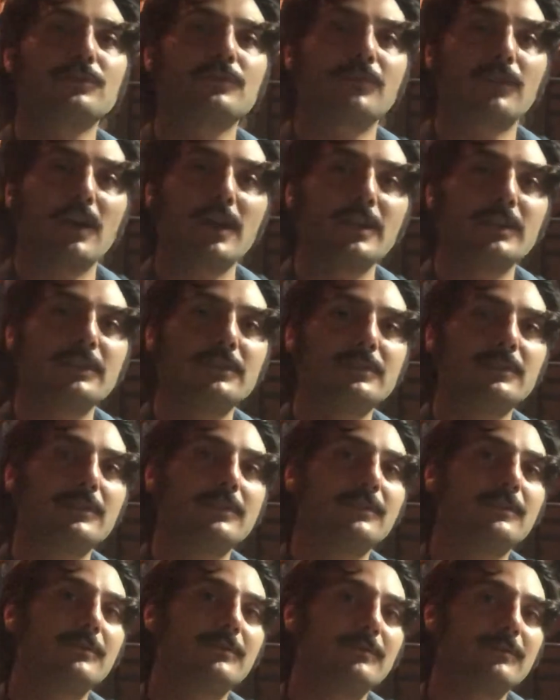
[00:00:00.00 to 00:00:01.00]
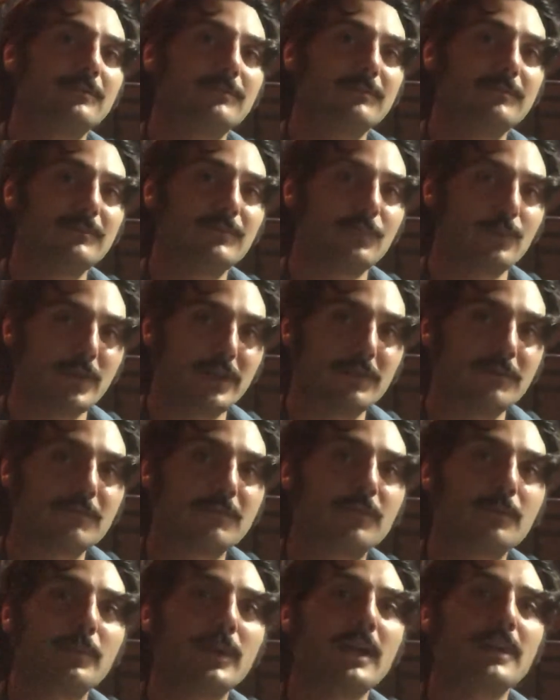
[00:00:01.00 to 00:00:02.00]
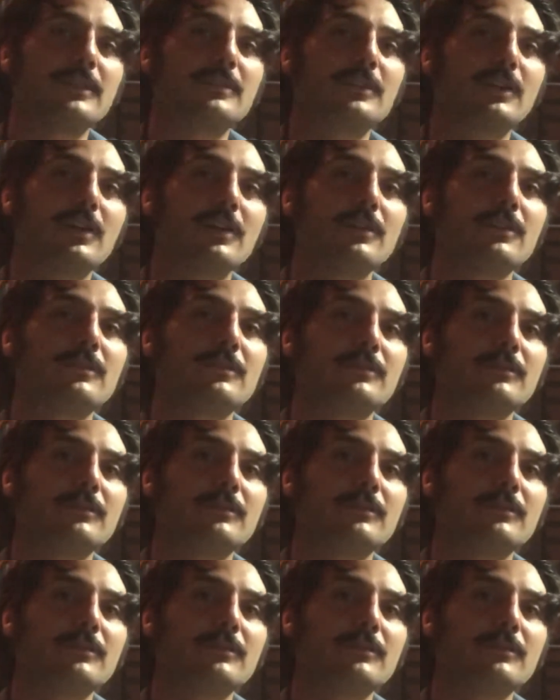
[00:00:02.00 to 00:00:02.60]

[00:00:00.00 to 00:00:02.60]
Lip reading: frightened, waiting for my turn.